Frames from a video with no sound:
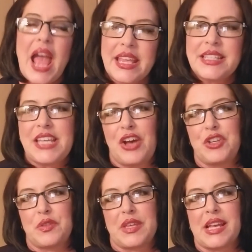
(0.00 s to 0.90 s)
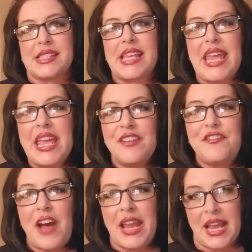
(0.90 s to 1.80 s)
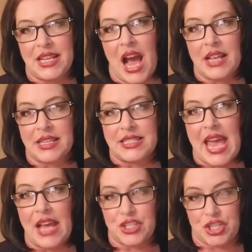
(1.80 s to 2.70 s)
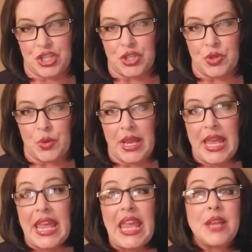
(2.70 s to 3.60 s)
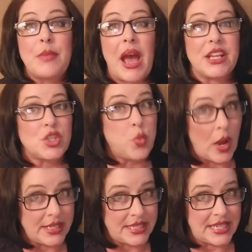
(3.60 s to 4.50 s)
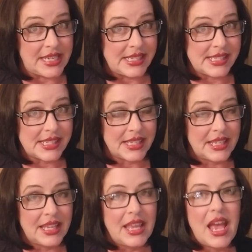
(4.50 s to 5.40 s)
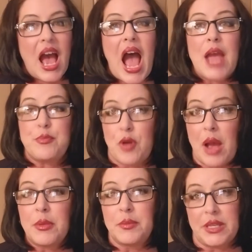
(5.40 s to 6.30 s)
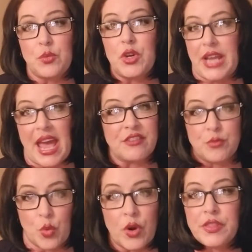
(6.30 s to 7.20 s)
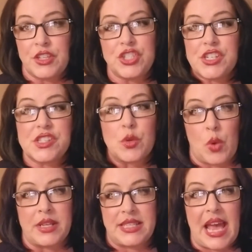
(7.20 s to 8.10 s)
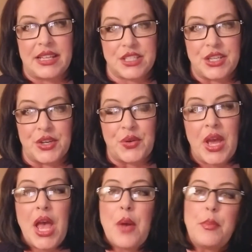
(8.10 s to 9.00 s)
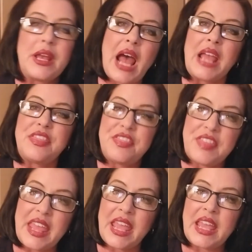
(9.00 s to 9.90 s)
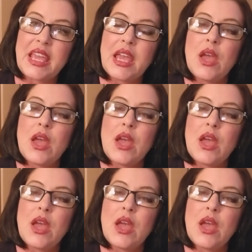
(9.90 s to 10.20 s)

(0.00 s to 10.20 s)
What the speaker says: can tell you this, if I had gotten a tattoo in my 20s, I probably would have more than just the one tattoo. But I think